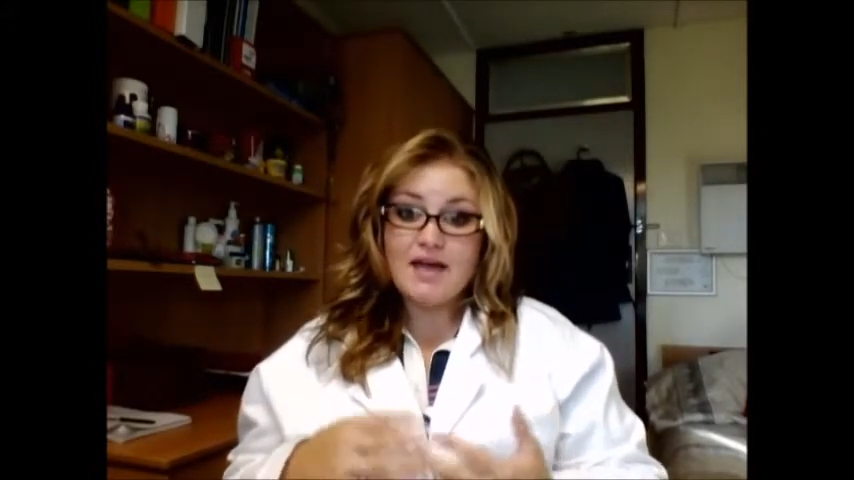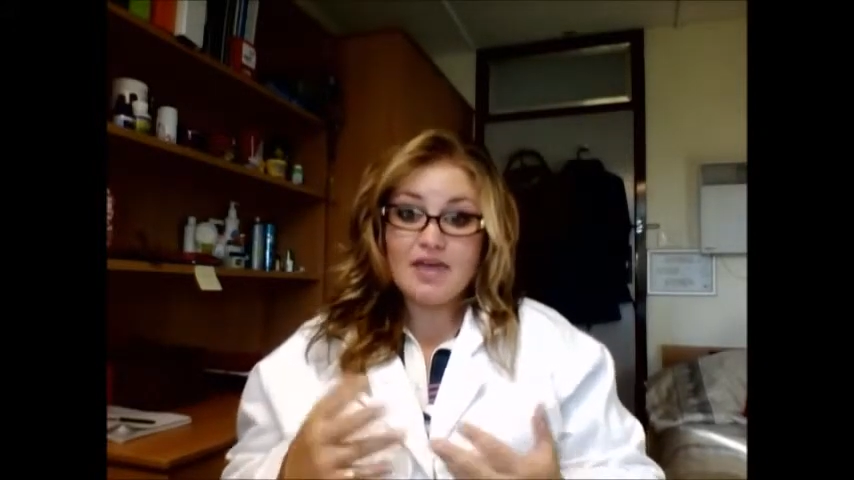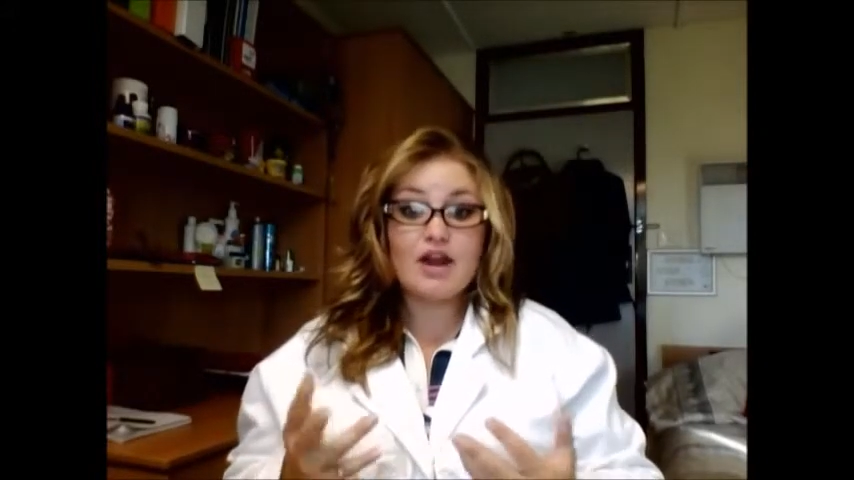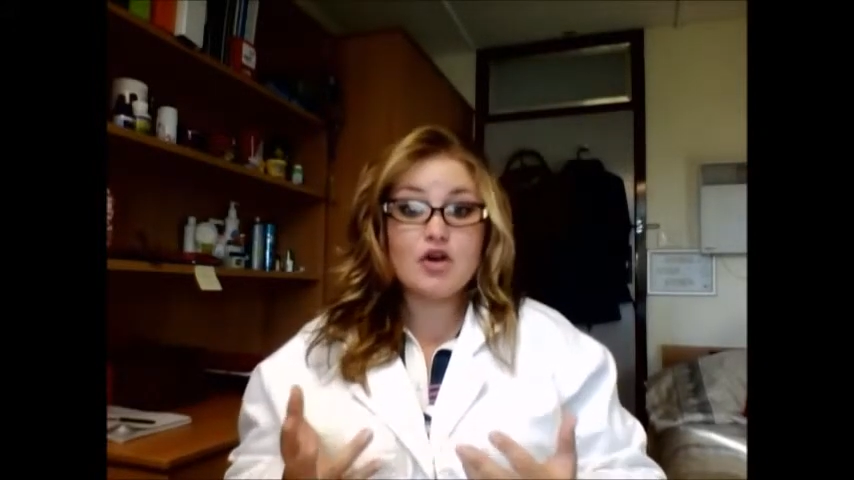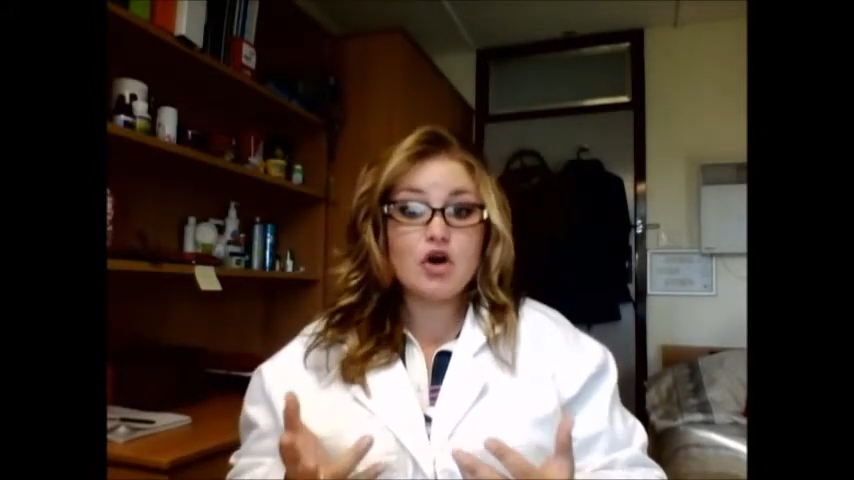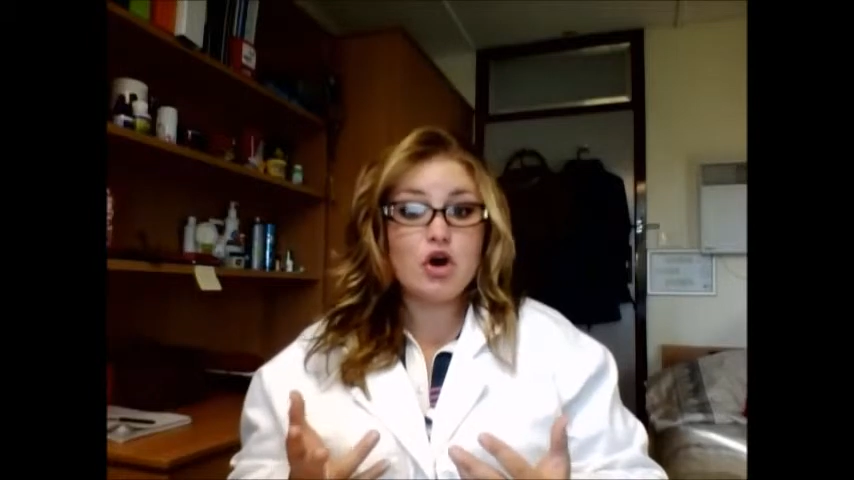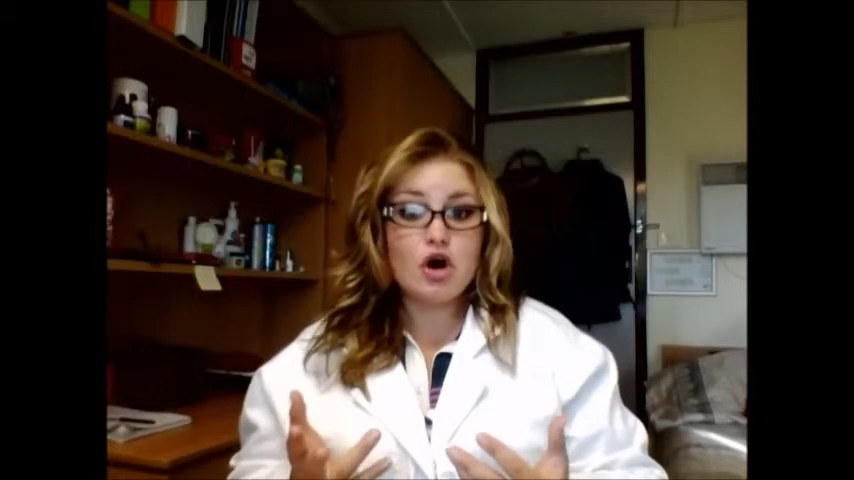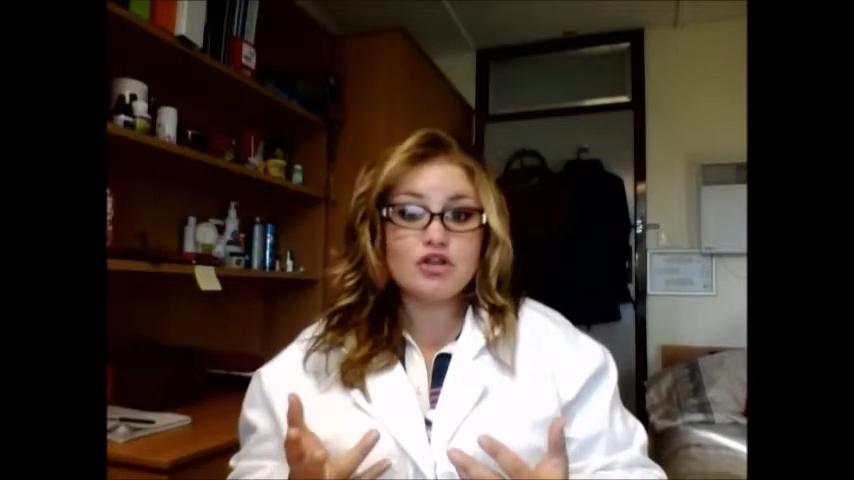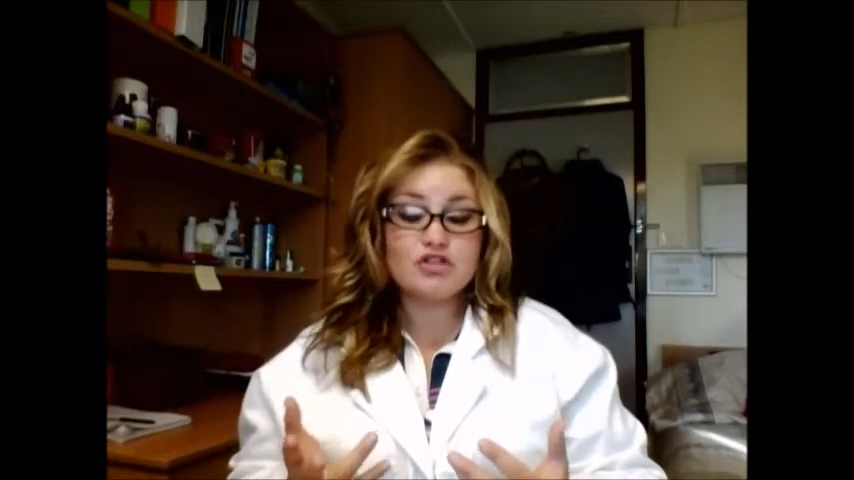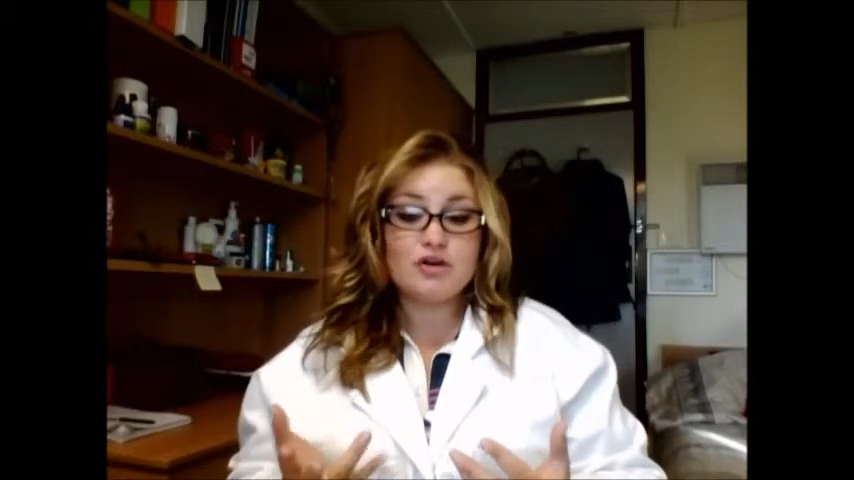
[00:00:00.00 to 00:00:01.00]
that are not
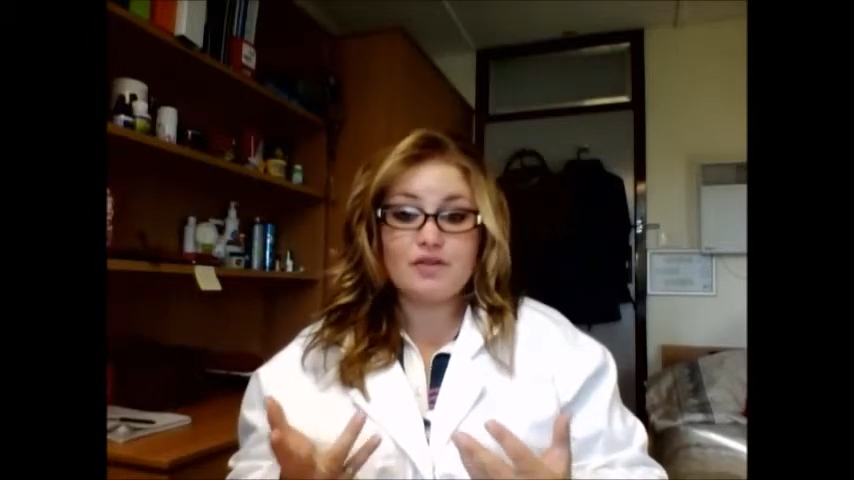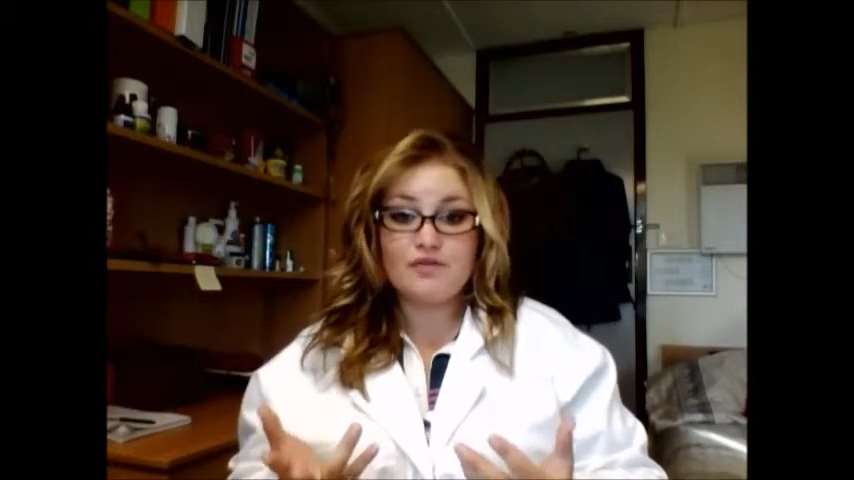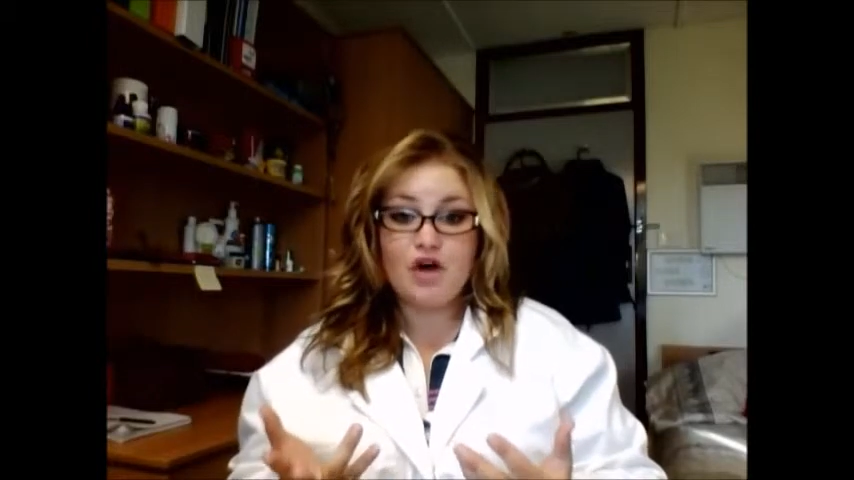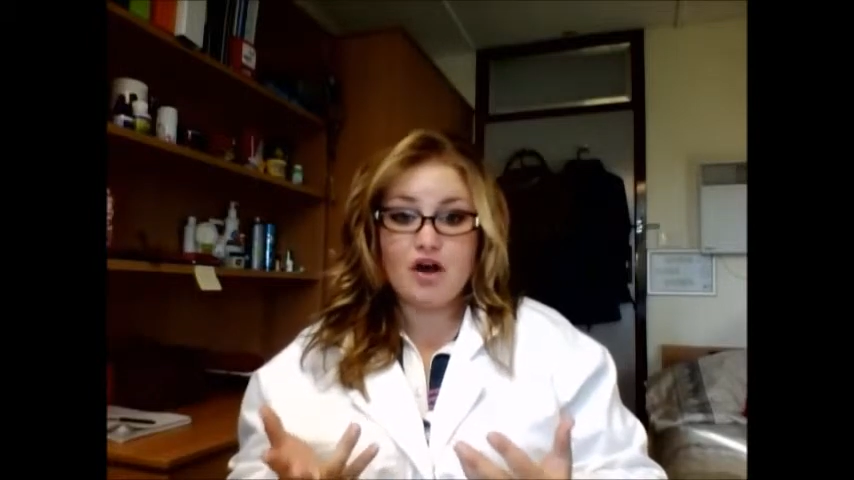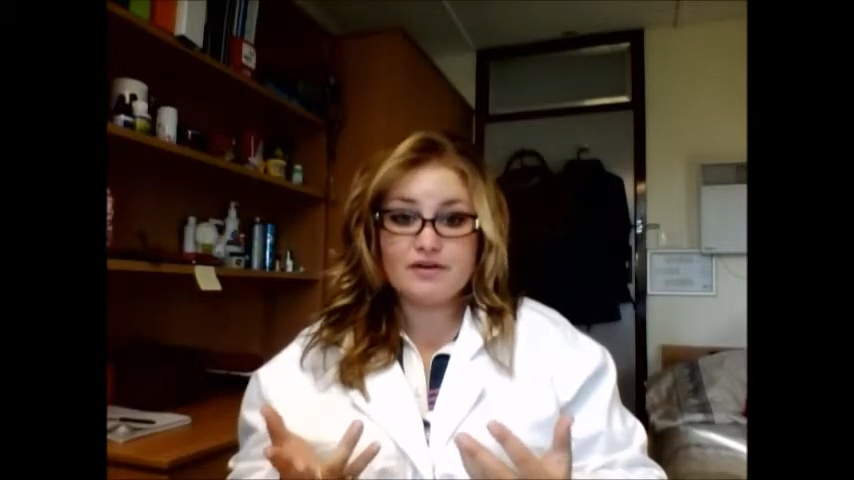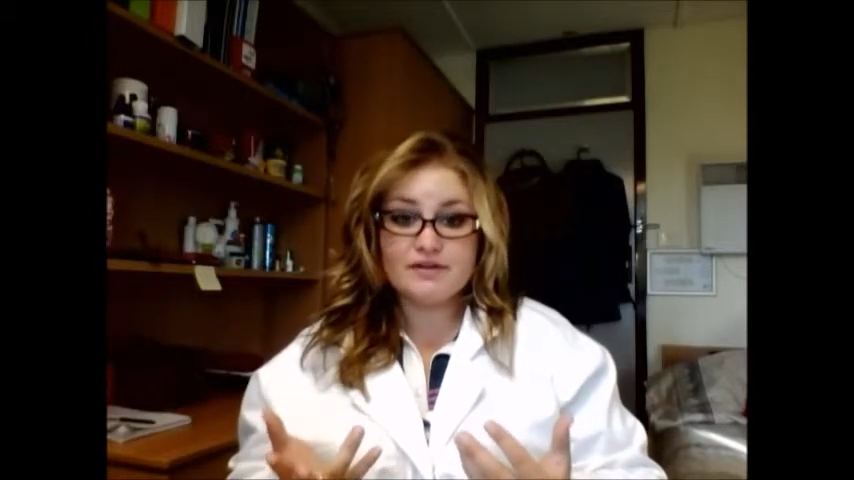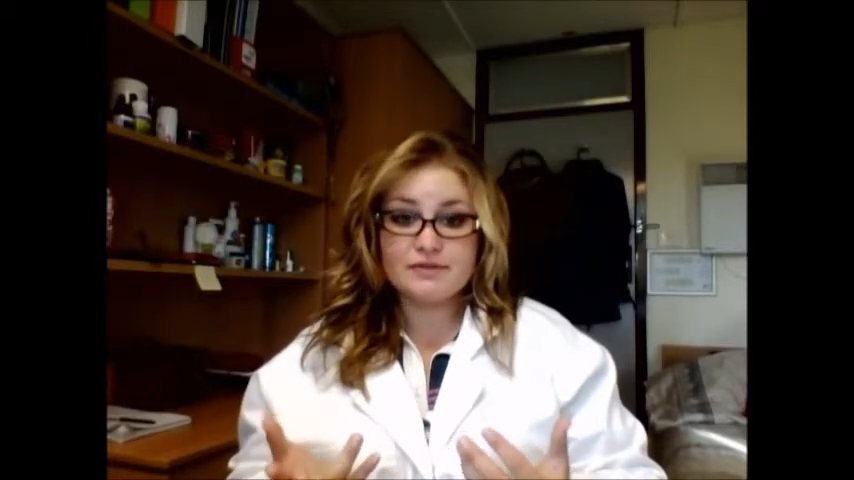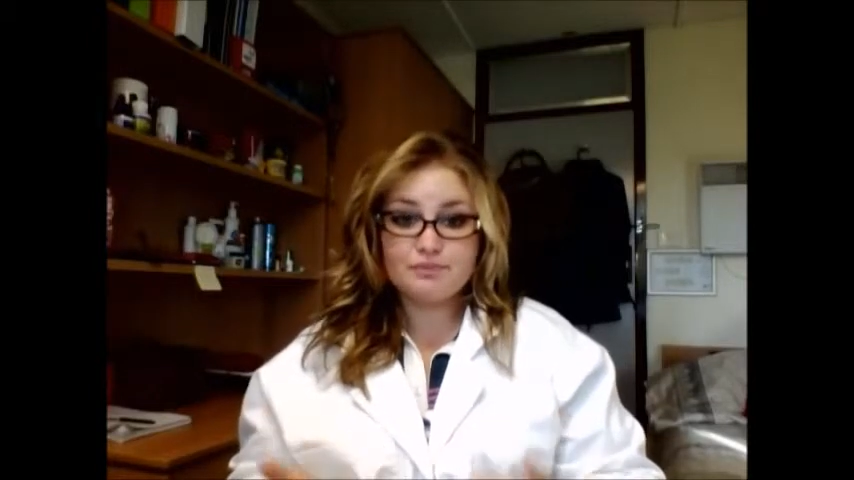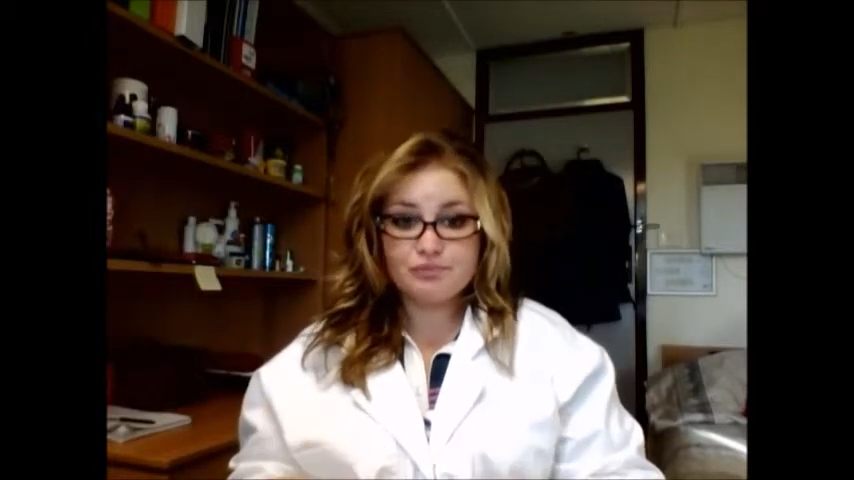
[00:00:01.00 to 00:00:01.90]
hosts of the virus.